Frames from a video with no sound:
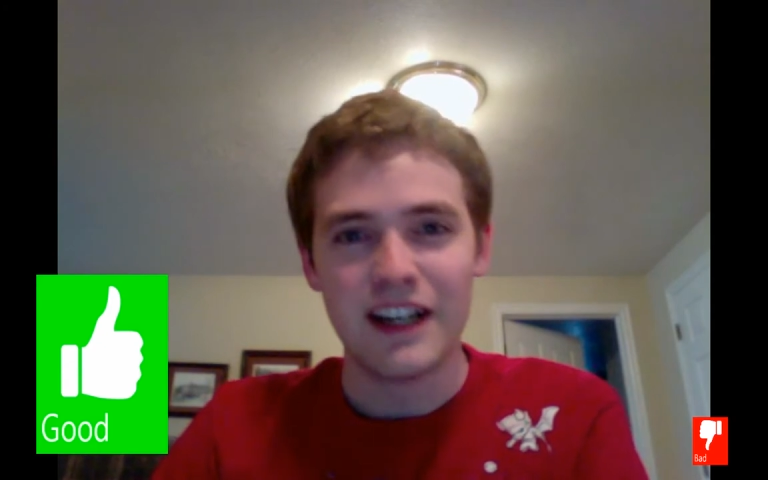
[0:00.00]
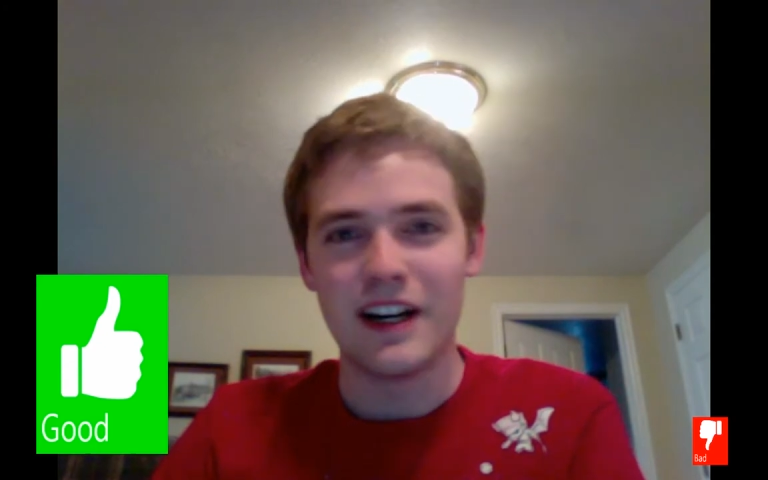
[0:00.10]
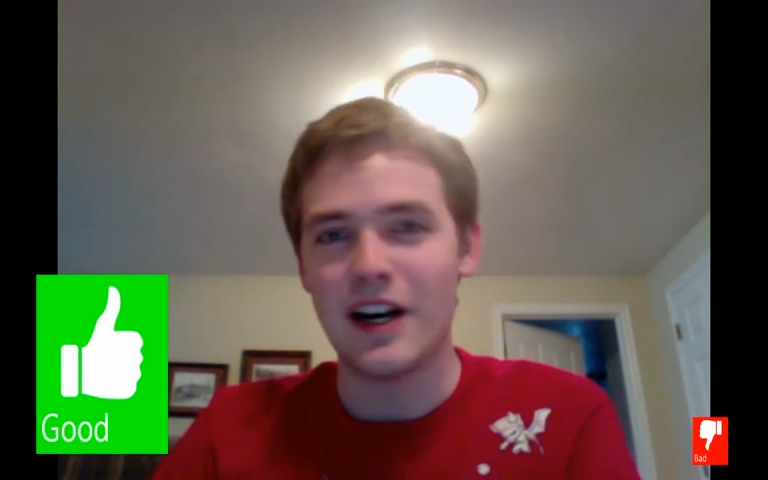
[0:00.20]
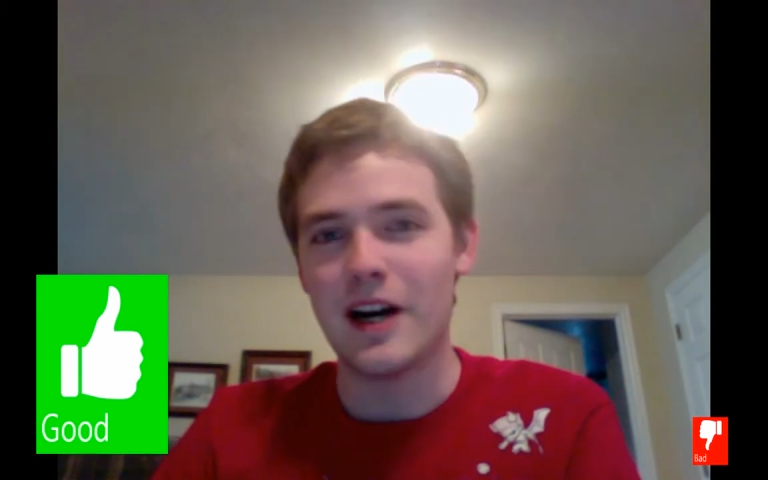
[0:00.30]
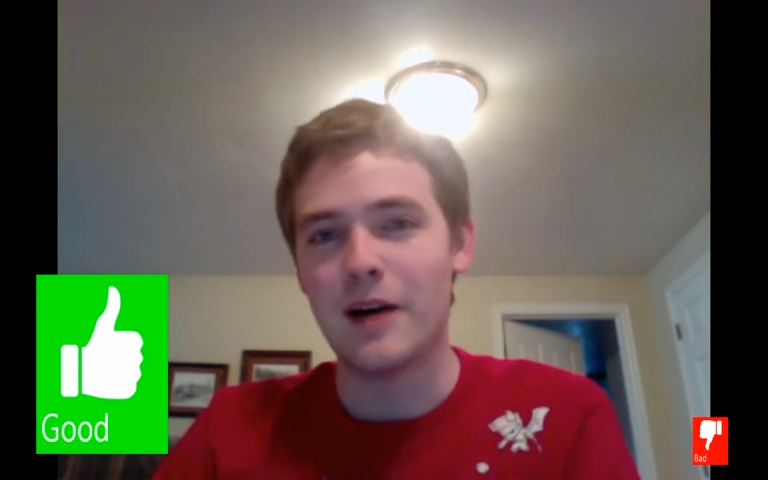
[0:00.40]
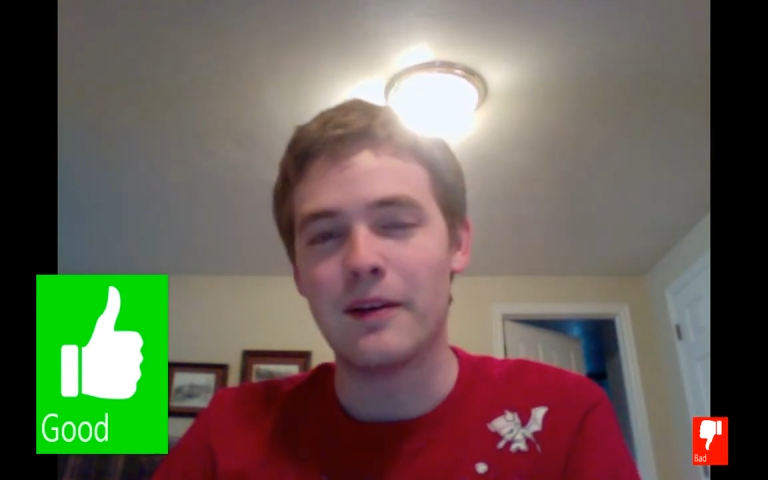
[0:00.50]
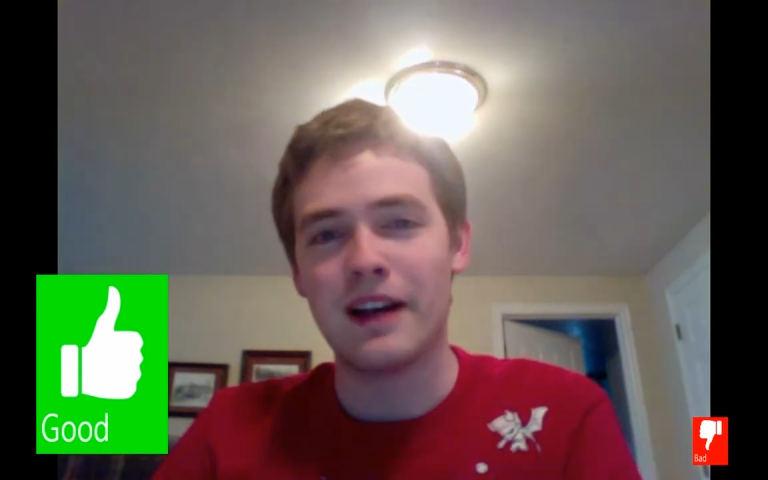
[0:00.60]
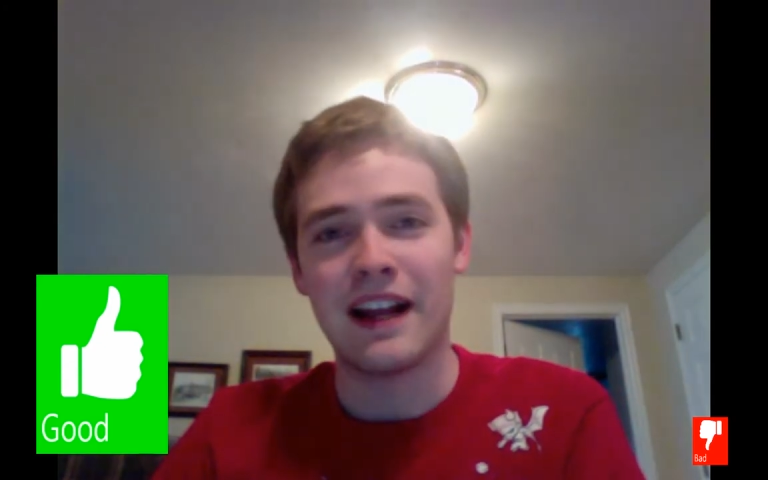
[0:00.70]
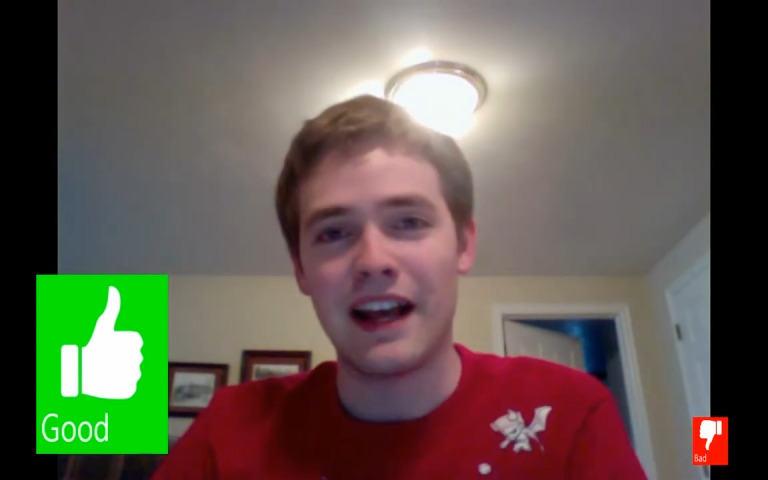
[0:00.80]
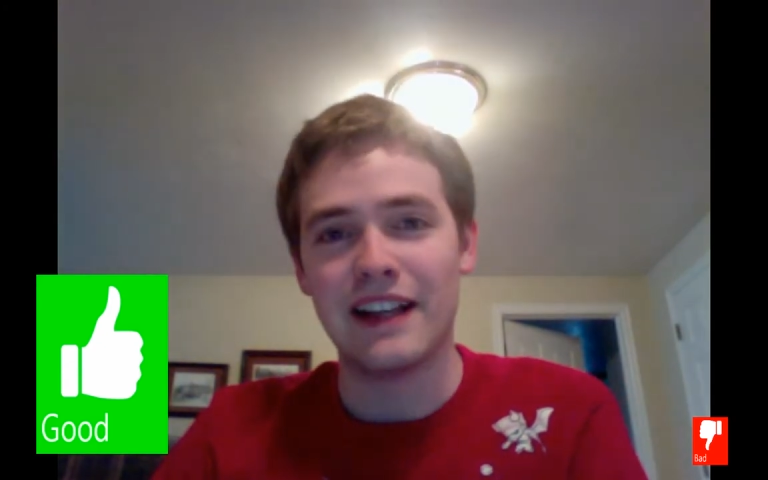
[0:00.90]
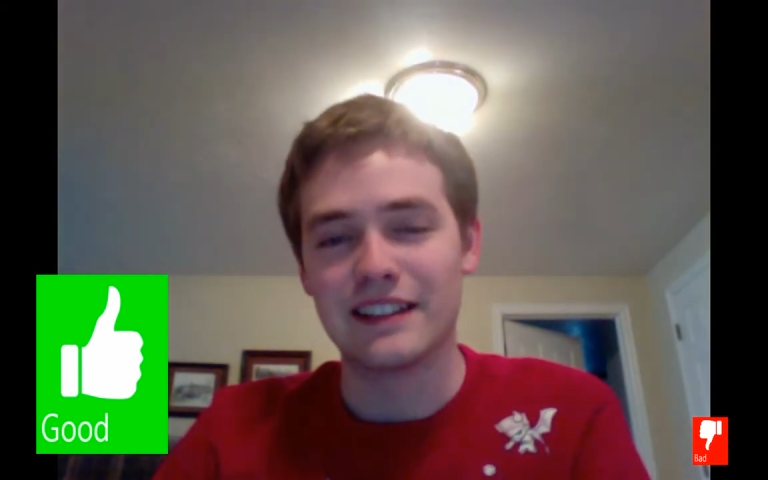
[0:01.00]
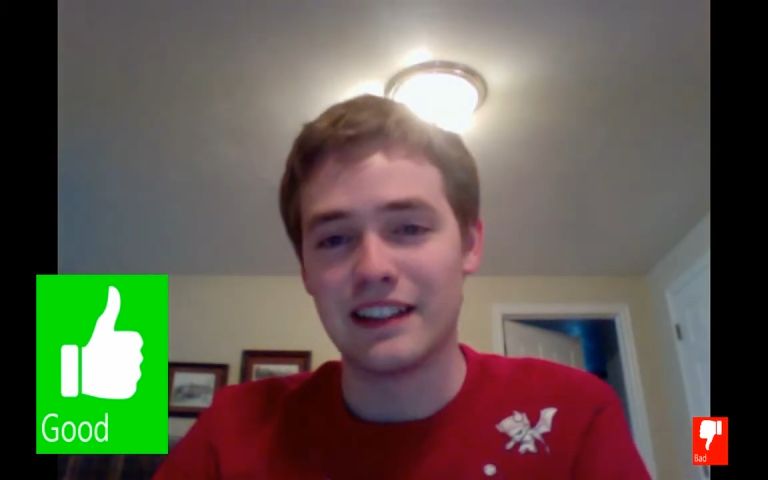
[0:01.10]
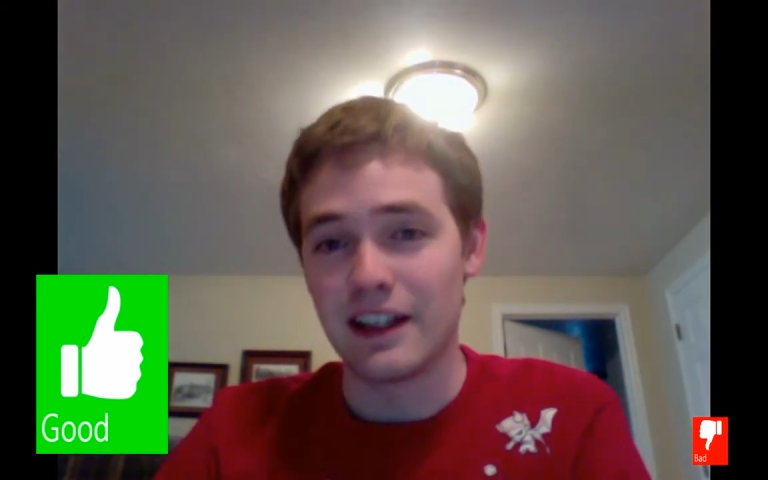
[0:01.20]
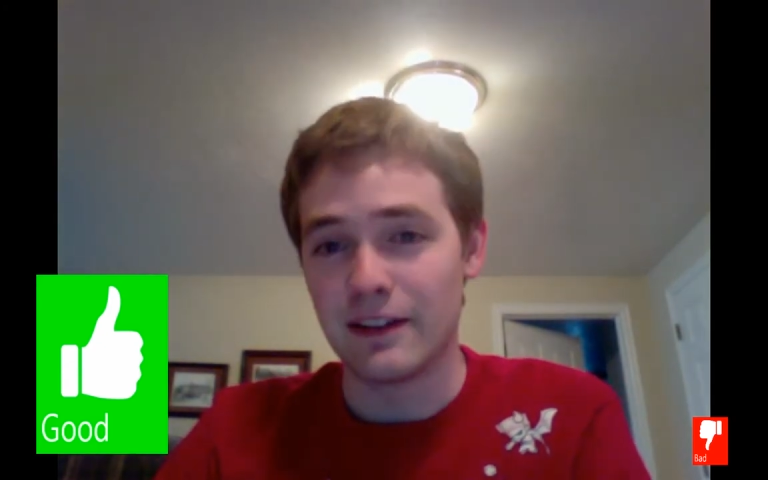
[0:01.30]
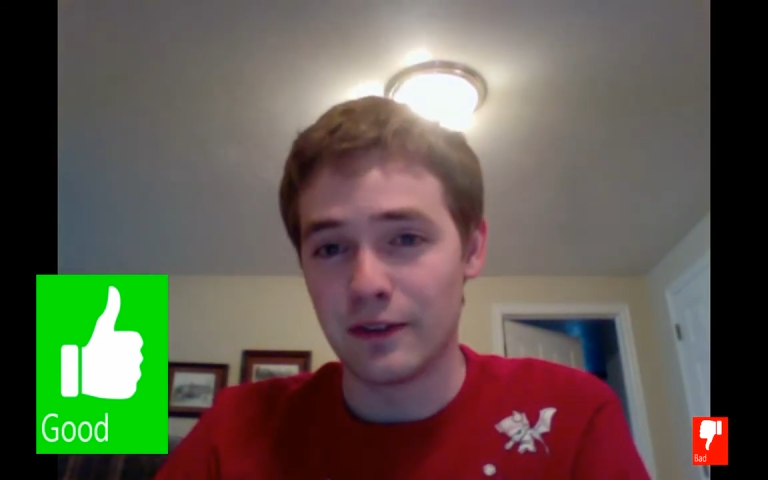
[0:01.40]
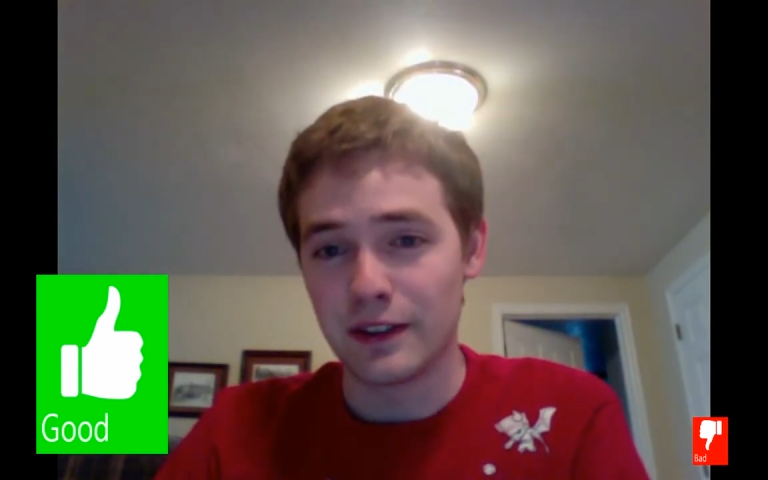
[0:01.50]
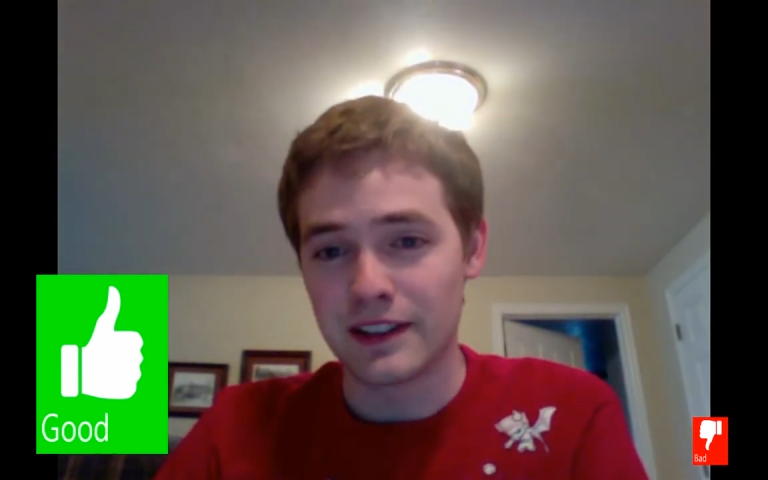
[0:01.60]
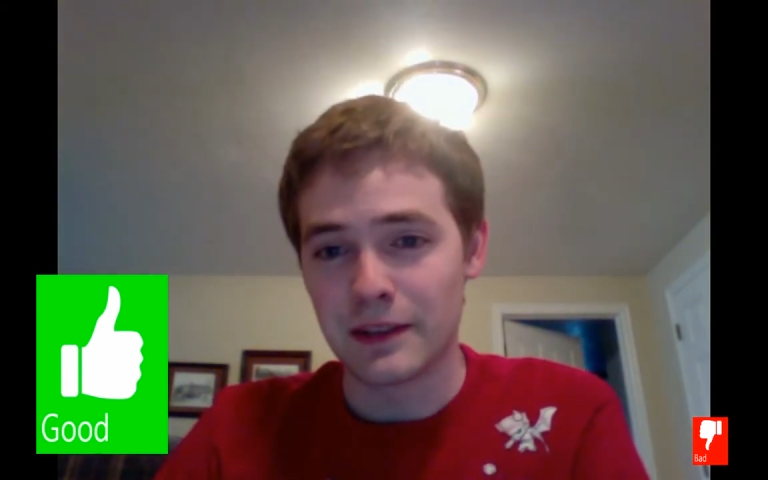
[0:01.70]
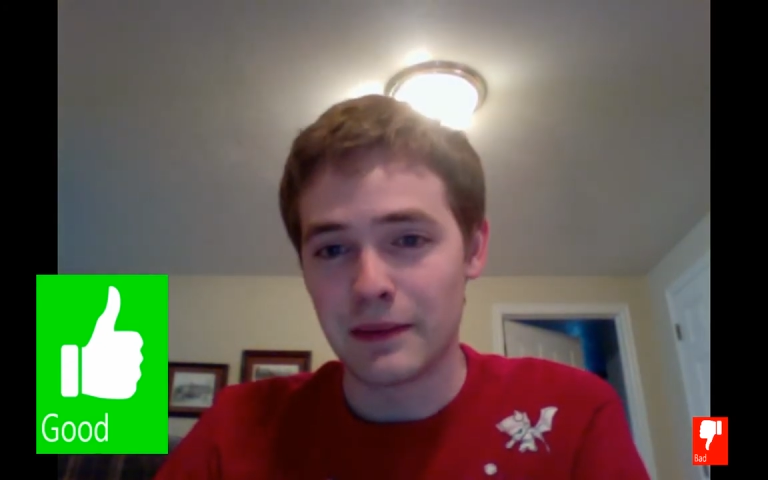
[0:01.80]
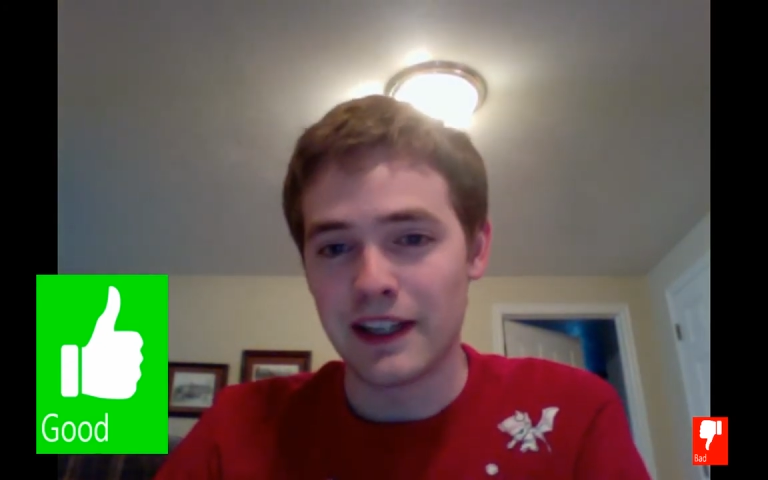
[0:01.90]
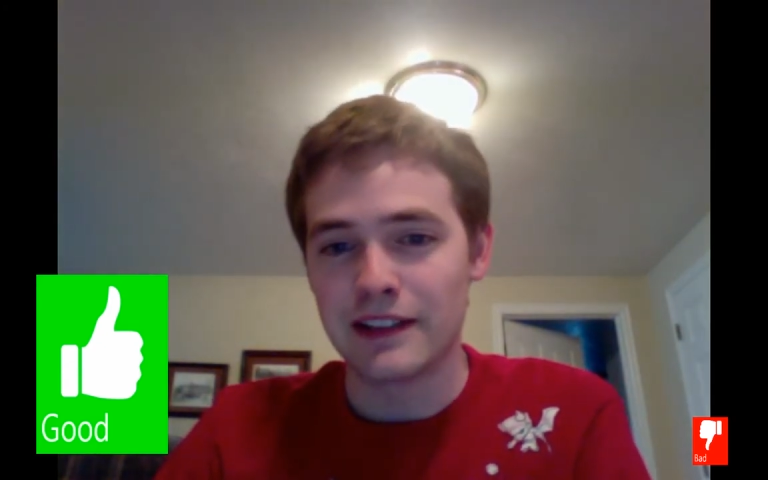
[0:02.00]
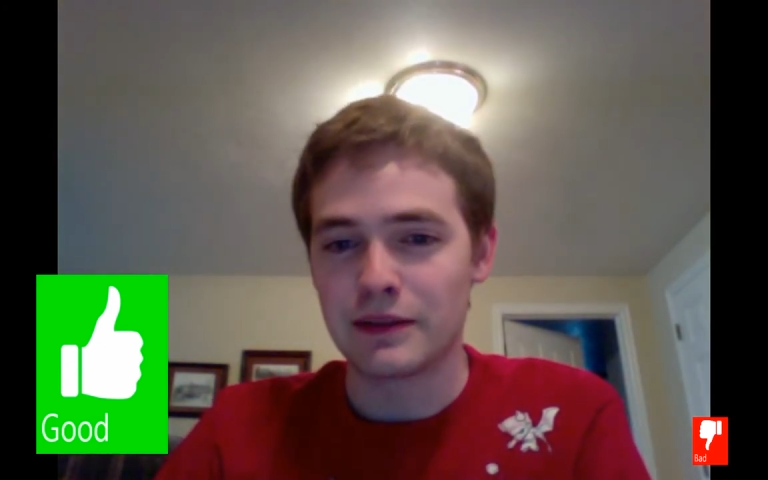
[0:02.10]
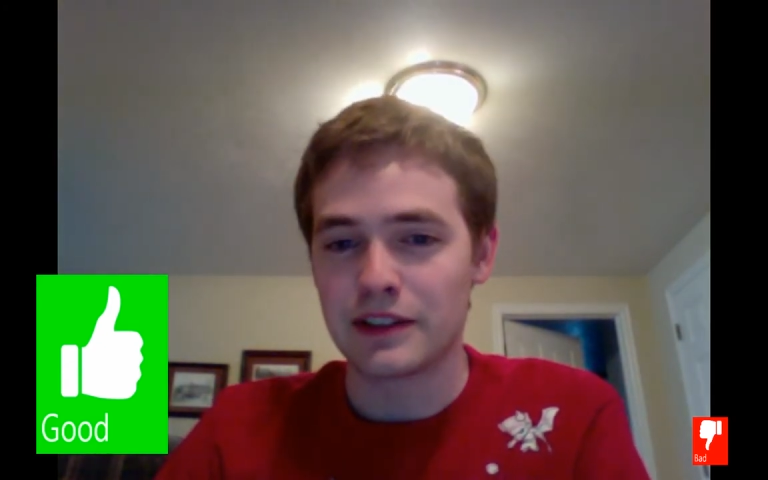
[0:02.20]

Um, it has a lot of voice commands,